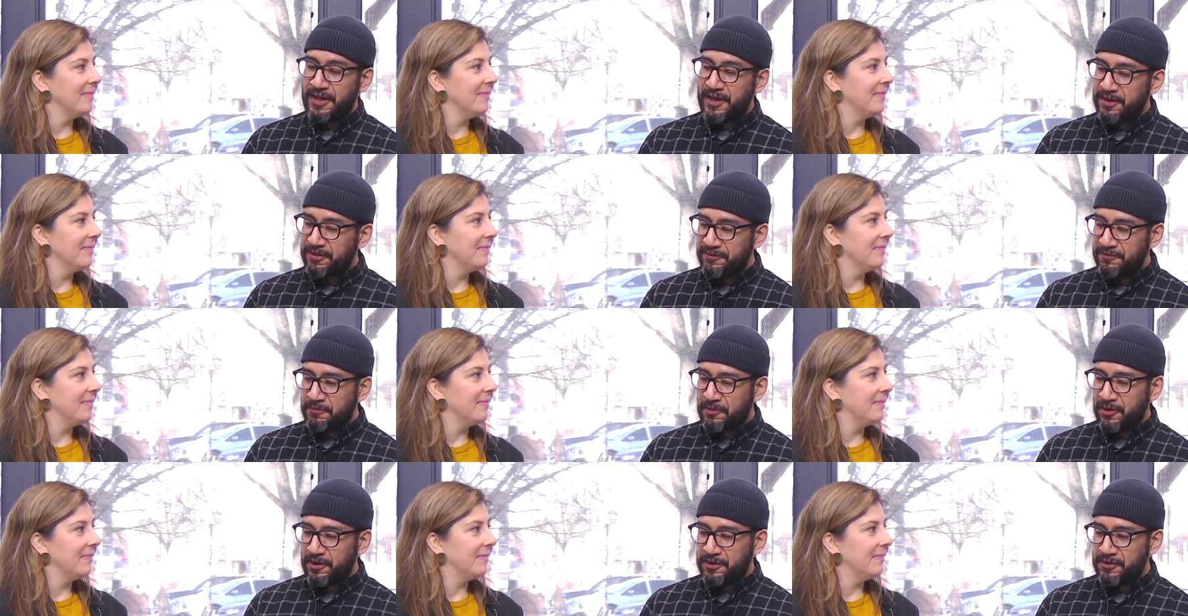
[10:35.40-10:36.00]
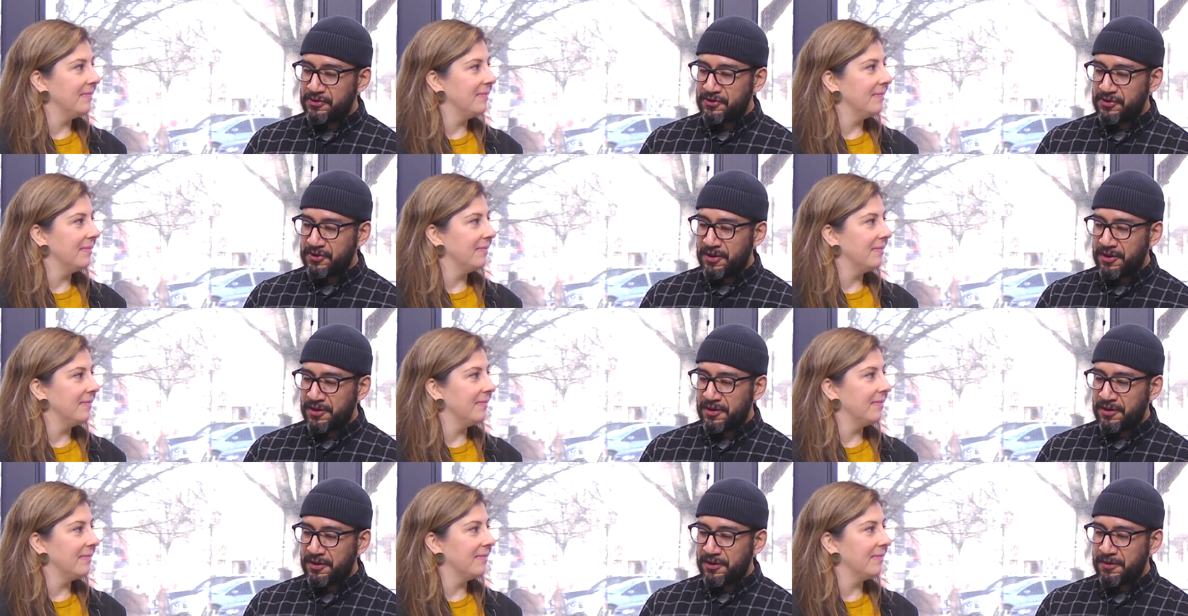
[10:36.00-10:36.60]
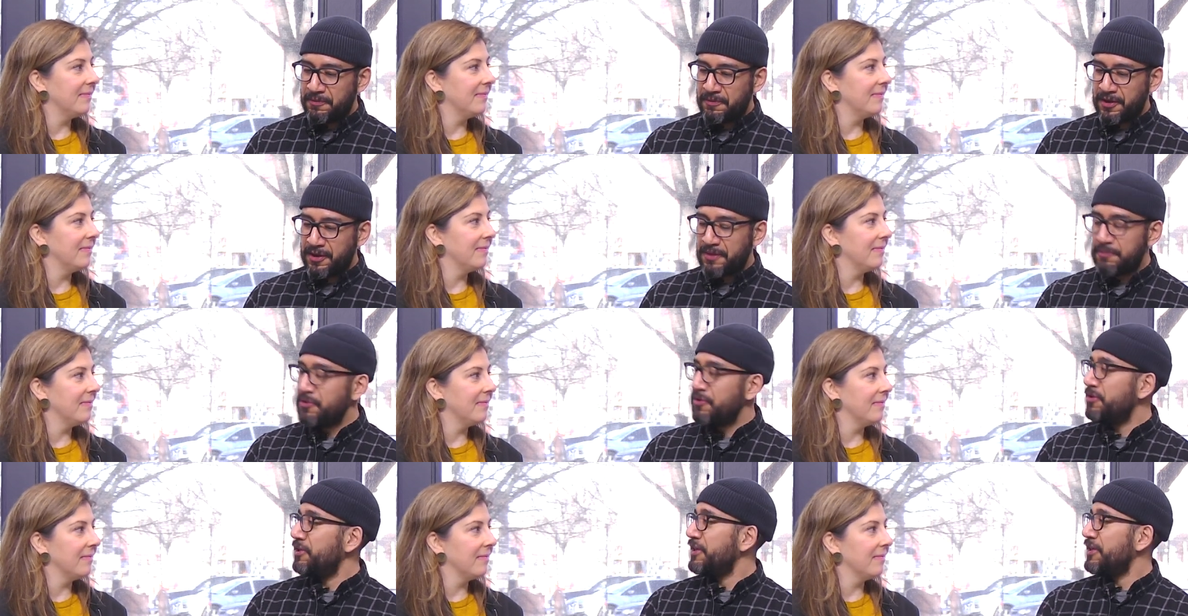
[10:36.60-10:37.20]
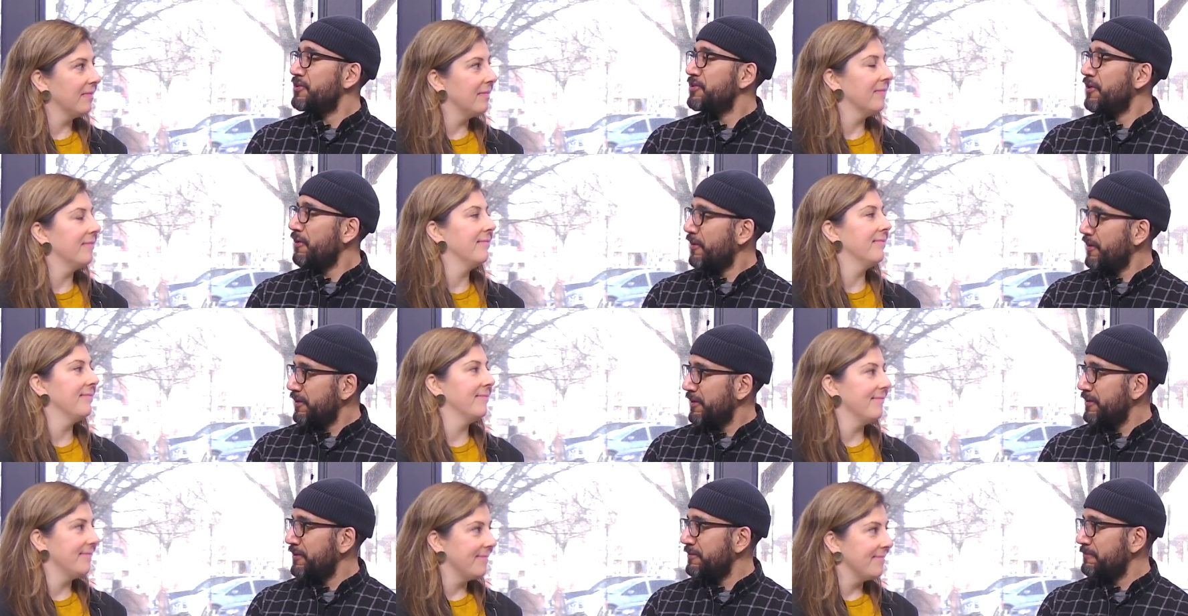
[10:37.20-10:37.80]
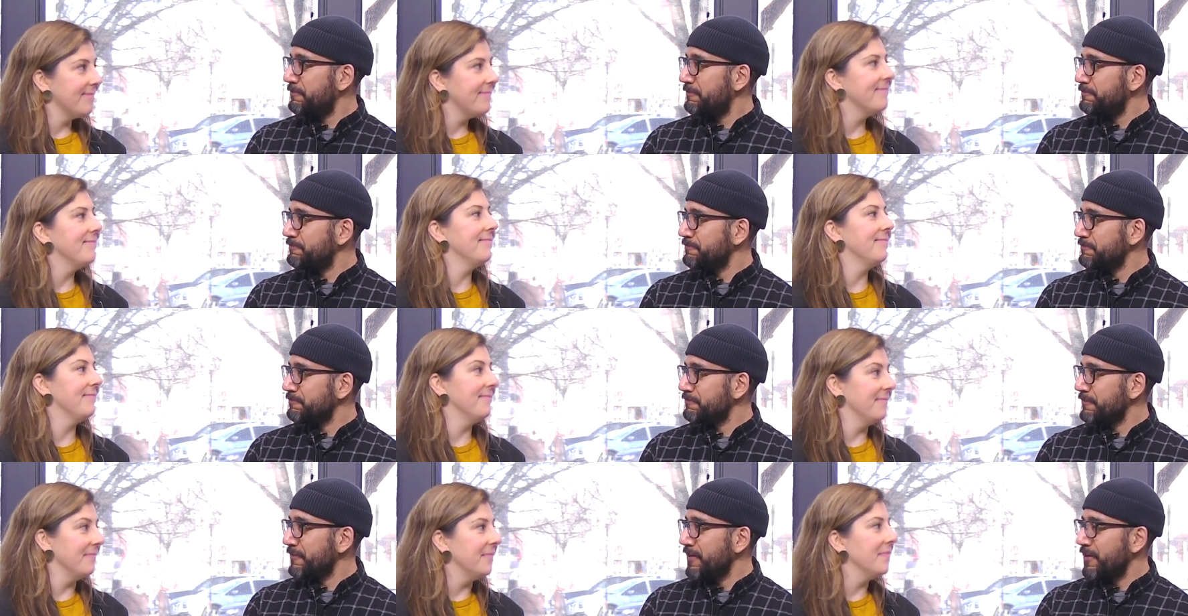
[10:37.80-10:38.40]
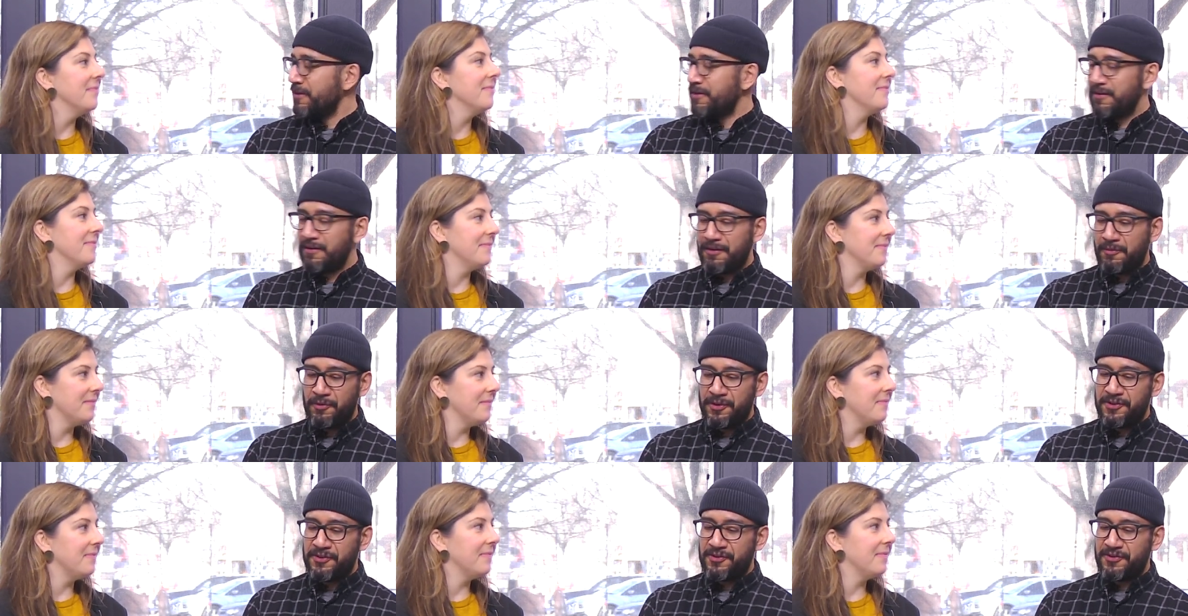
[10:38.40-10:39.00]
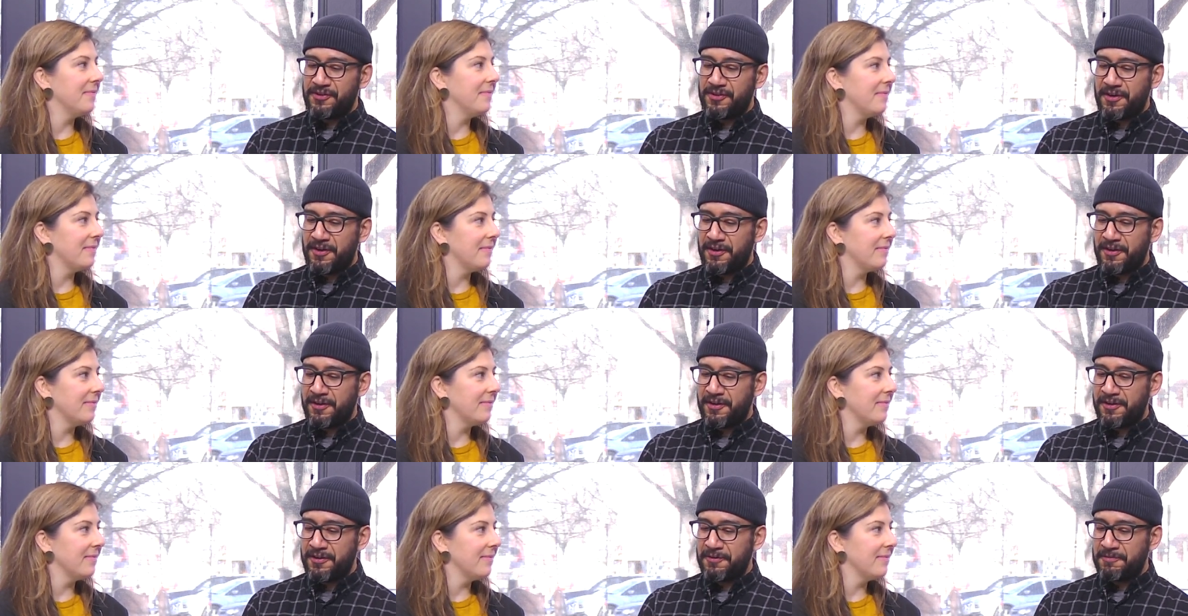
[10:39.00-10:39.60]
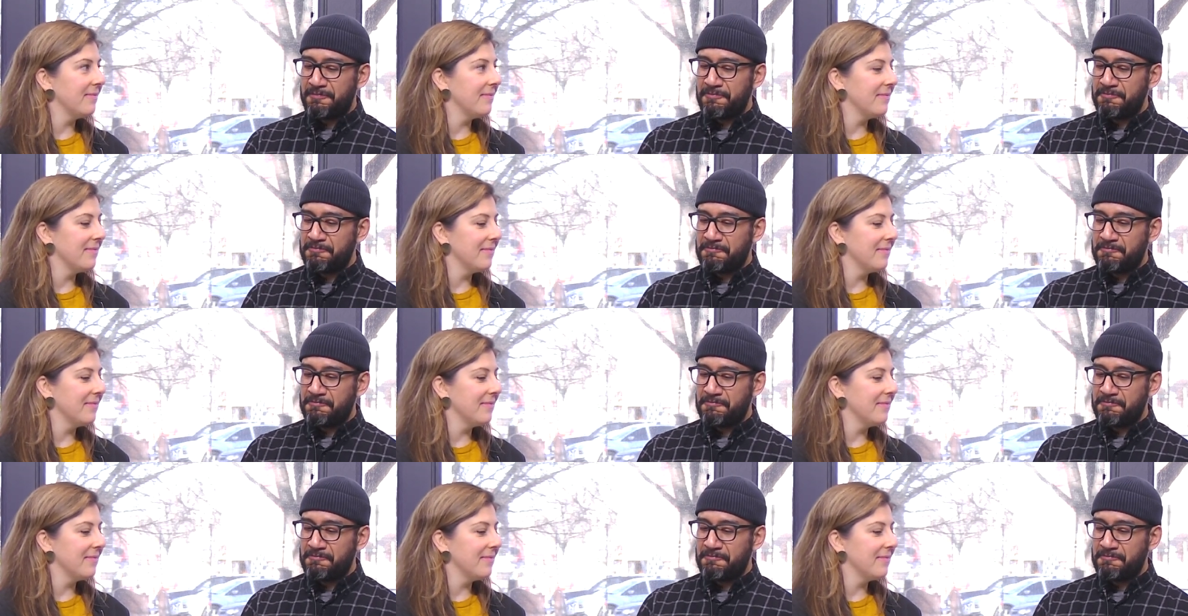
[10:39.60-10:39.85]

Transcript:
Speaker 1: end of March, uh, a community talk-in, mm -hmm. which uh,